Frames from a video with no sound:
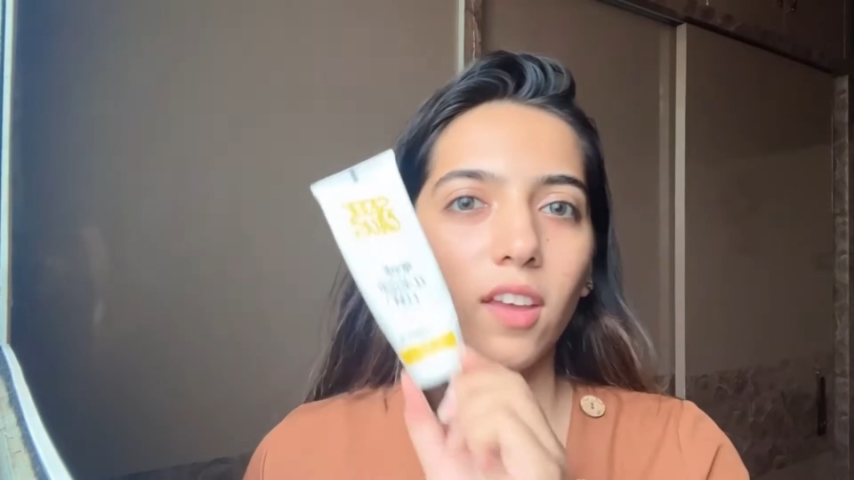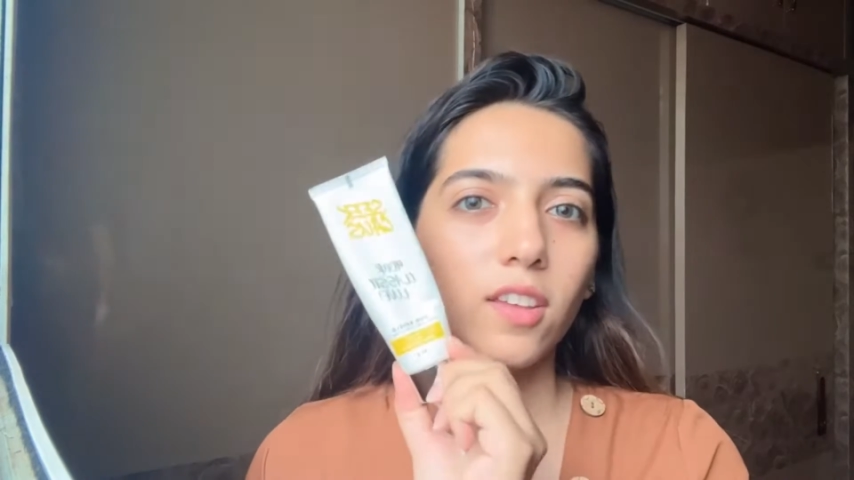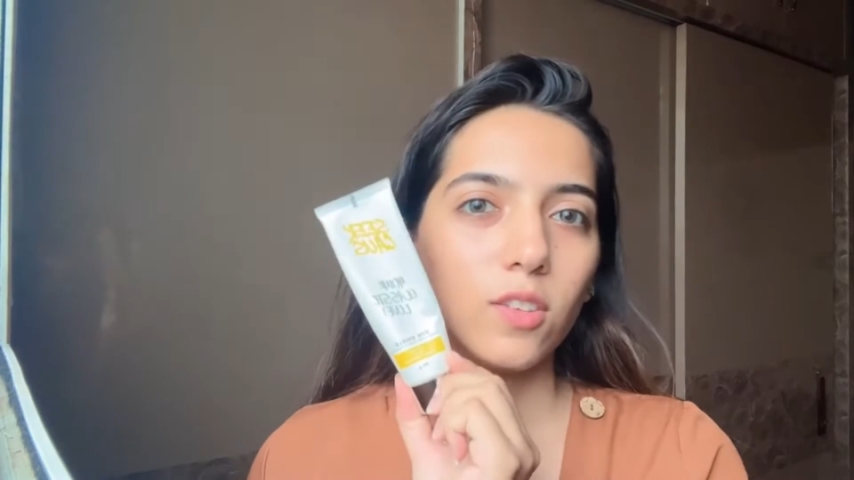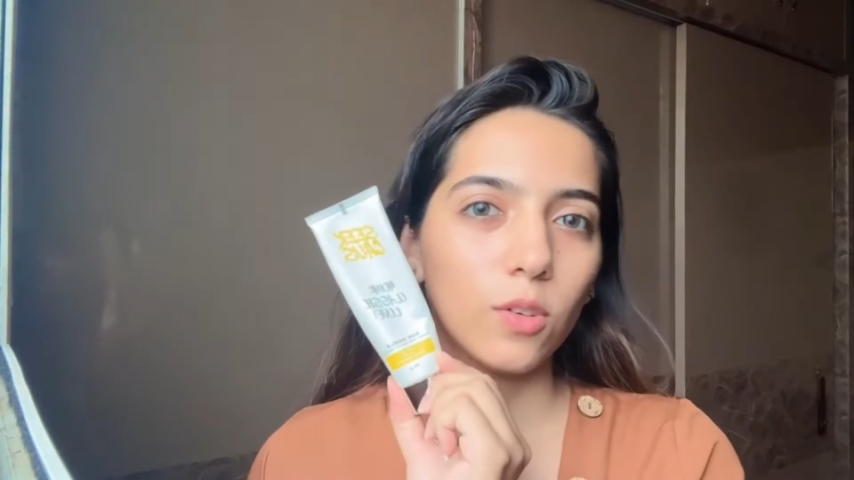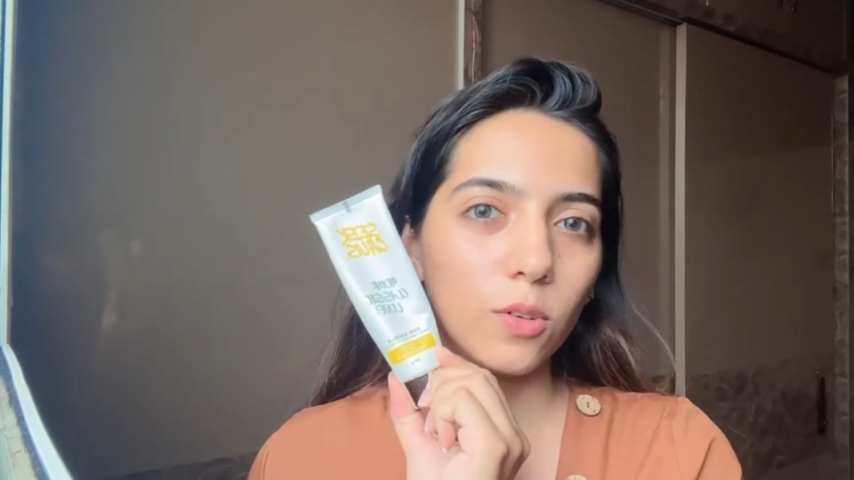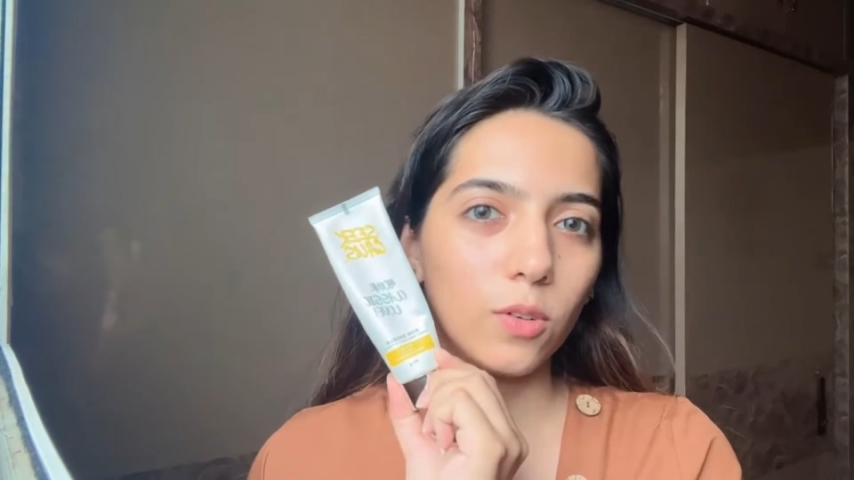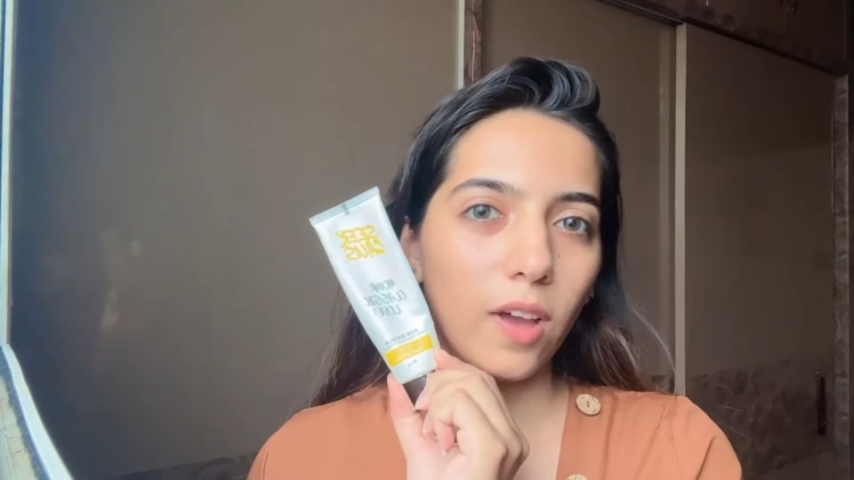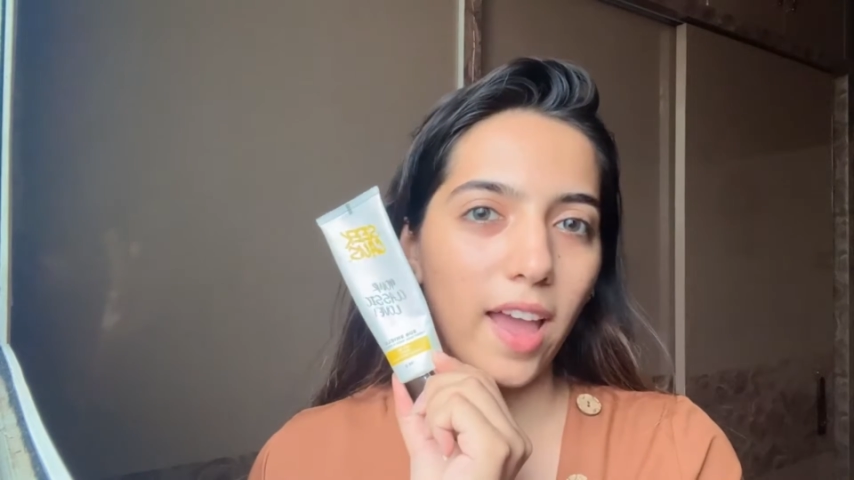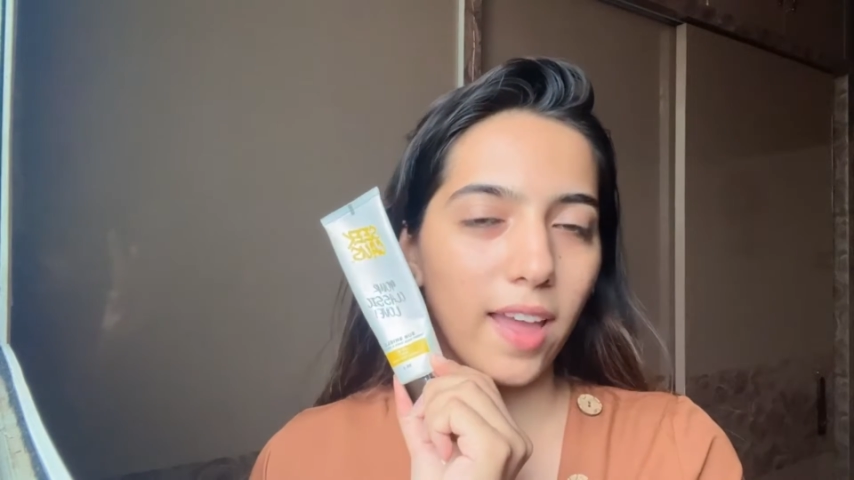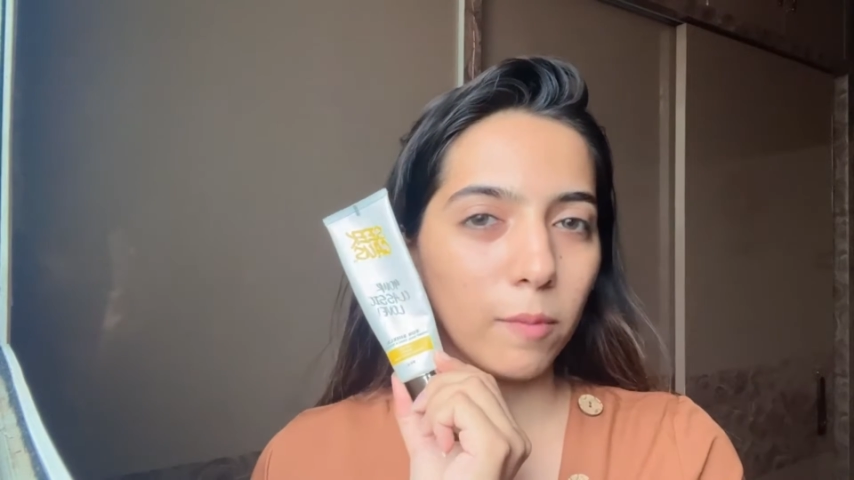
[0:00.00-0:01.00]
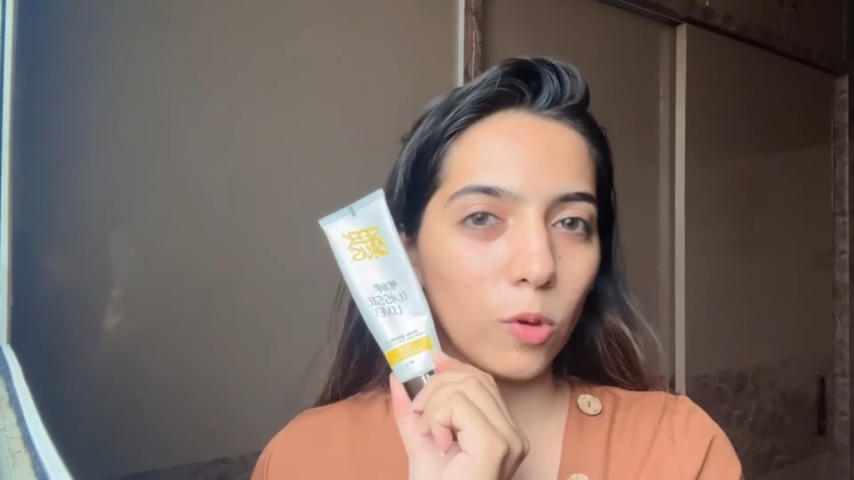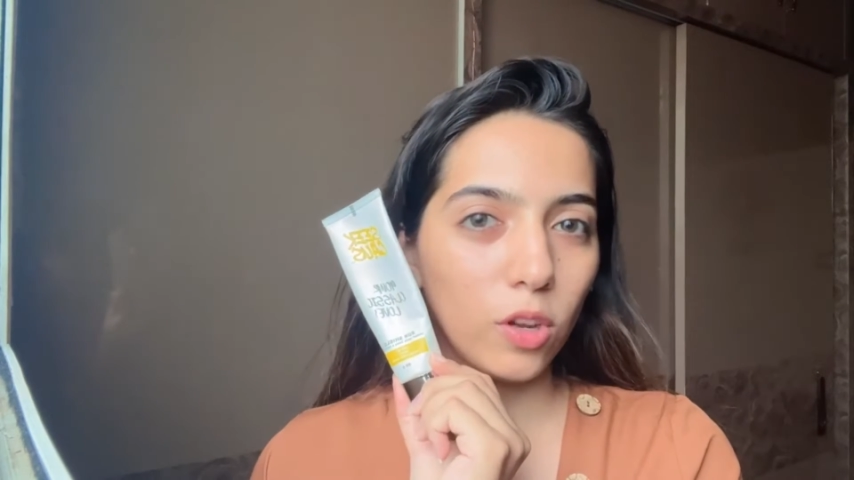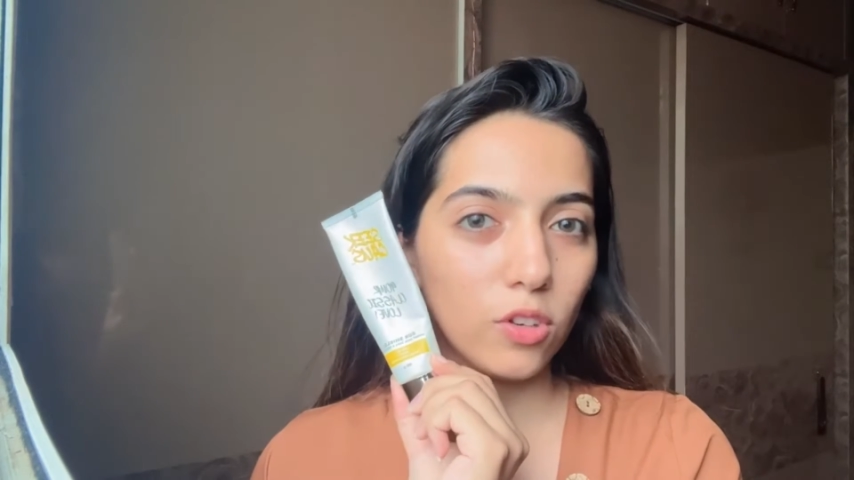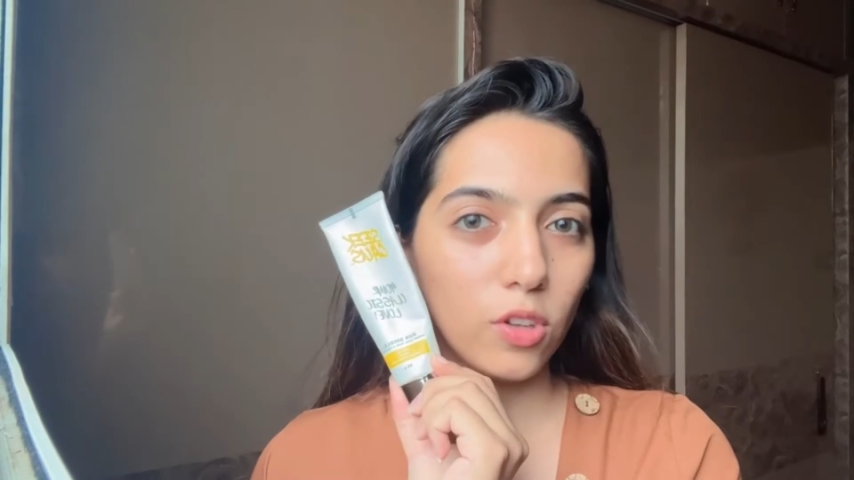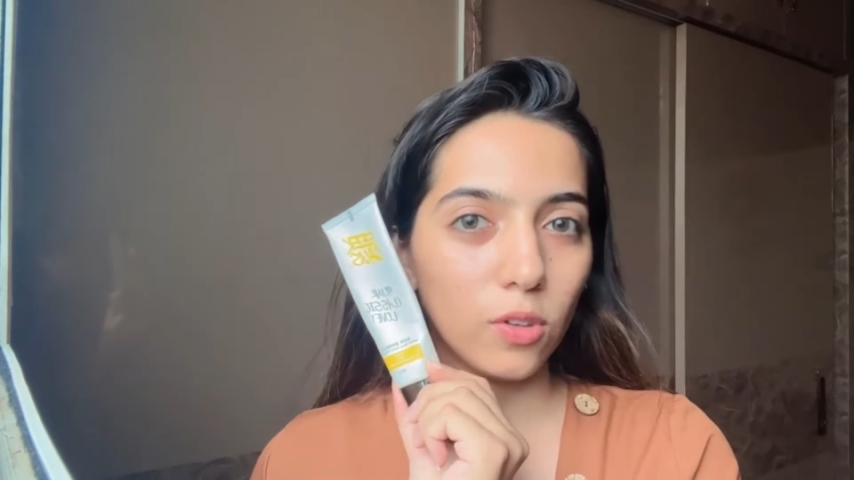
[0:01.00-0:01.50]
So I am
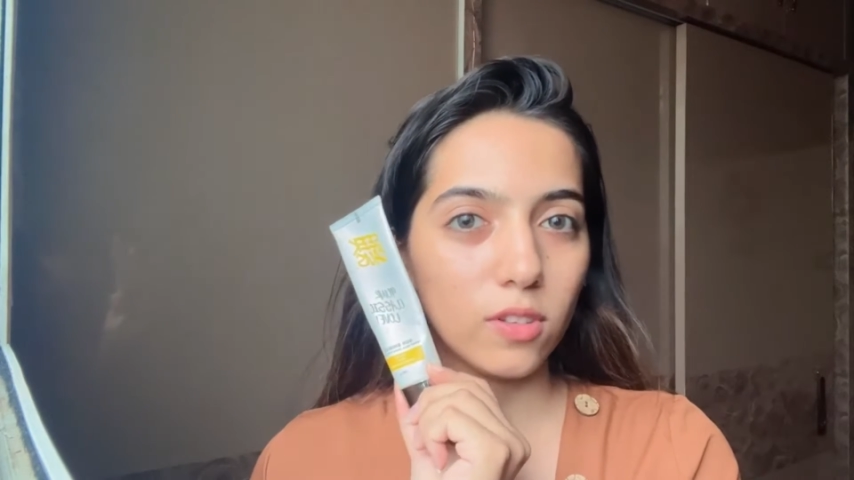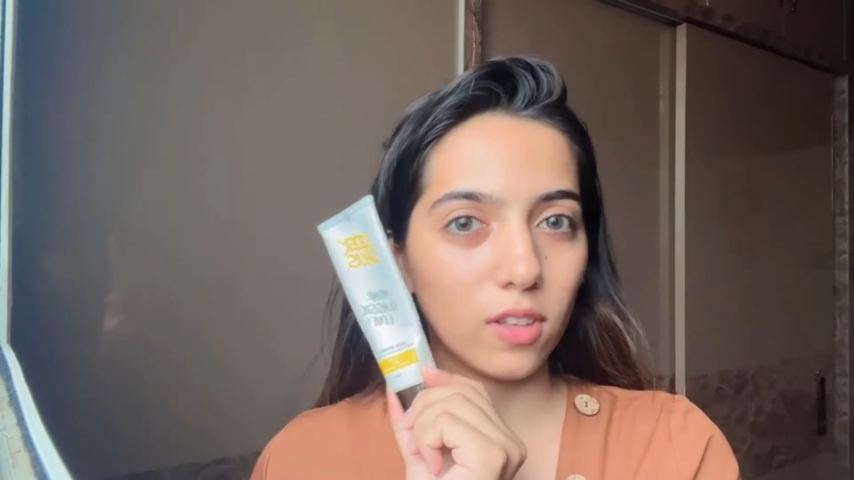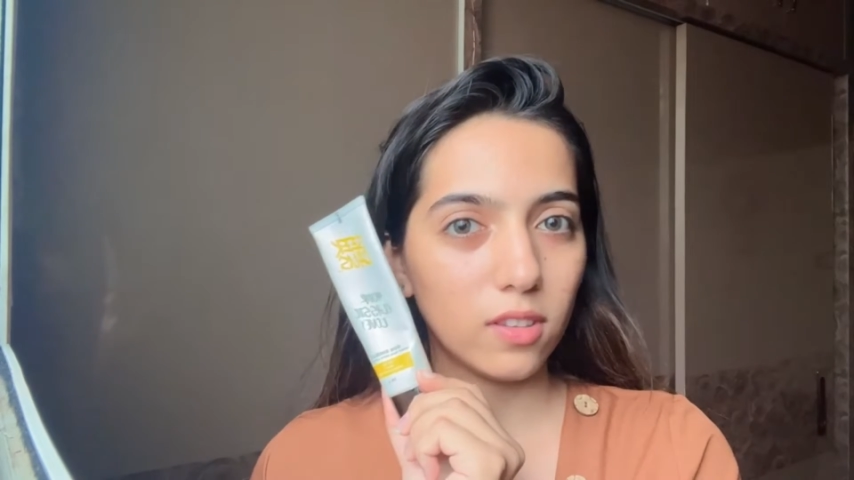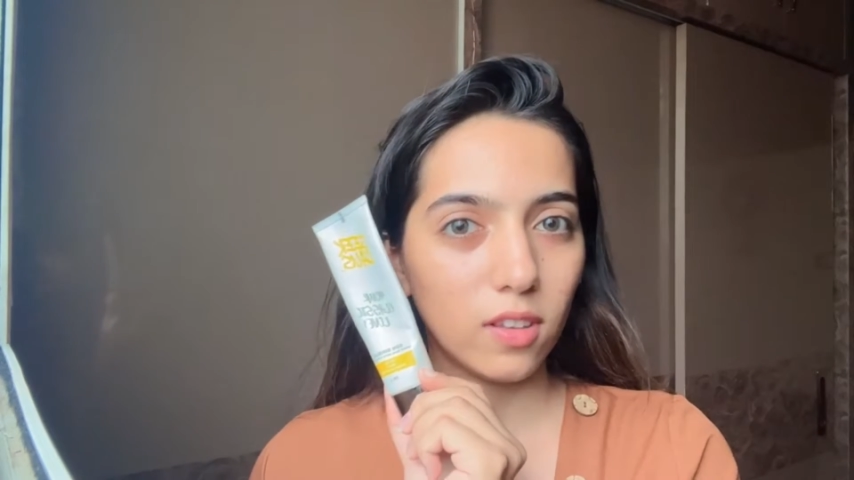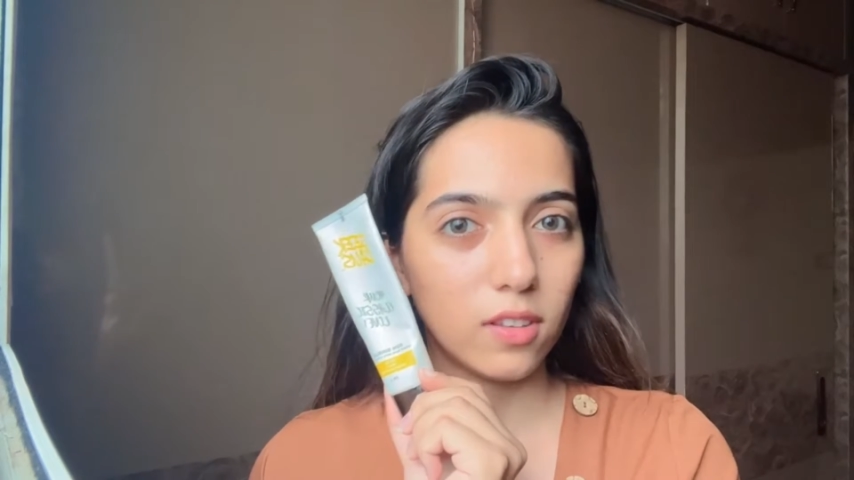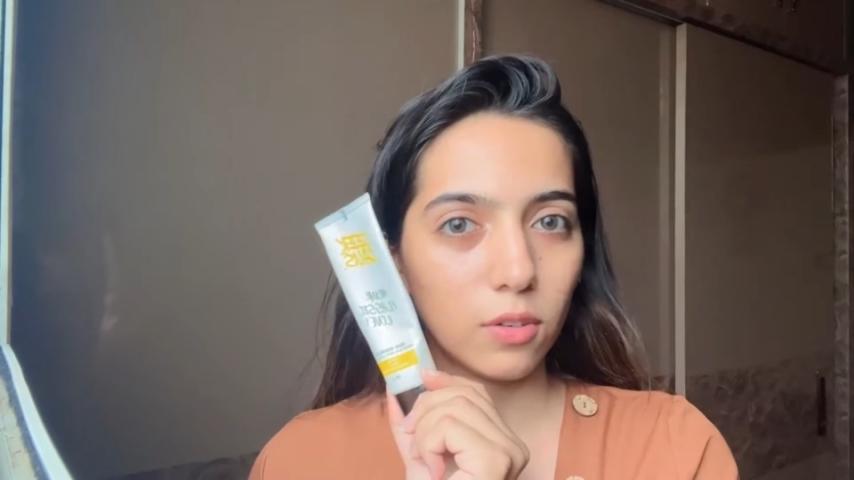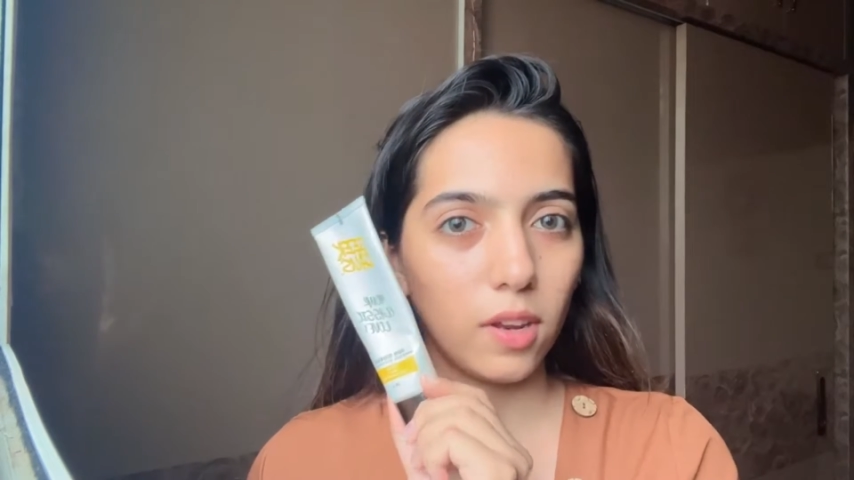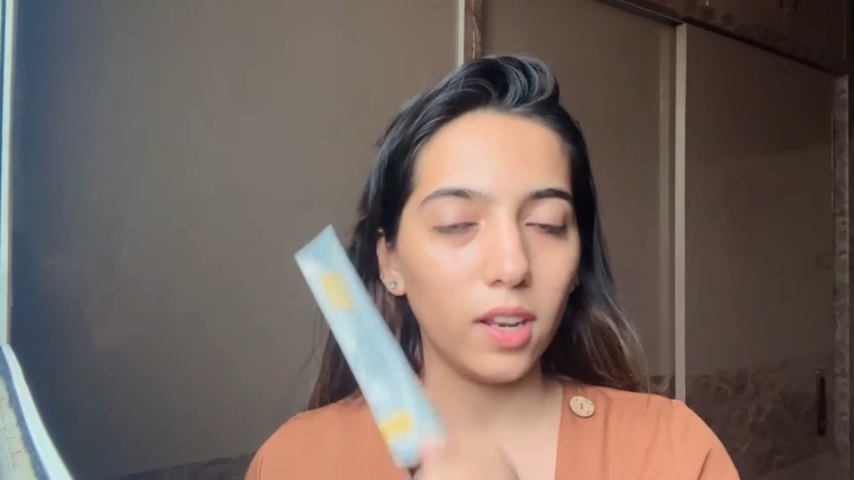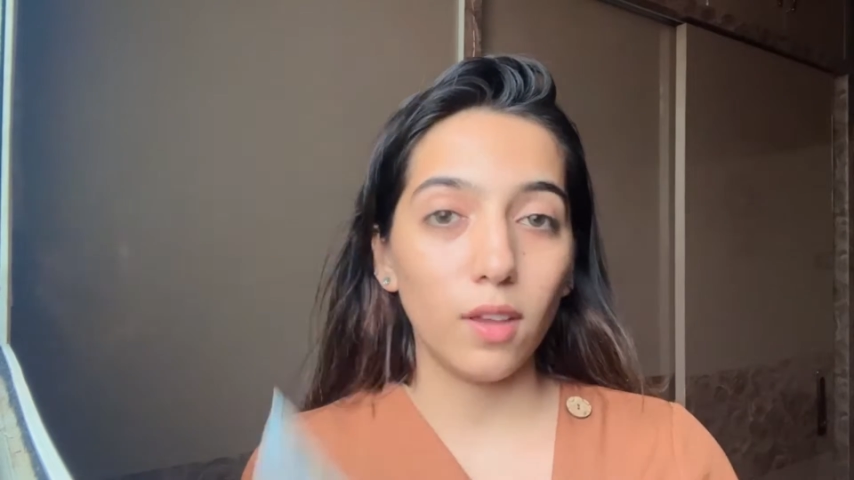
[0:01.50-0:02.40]
going to use this sunscreen.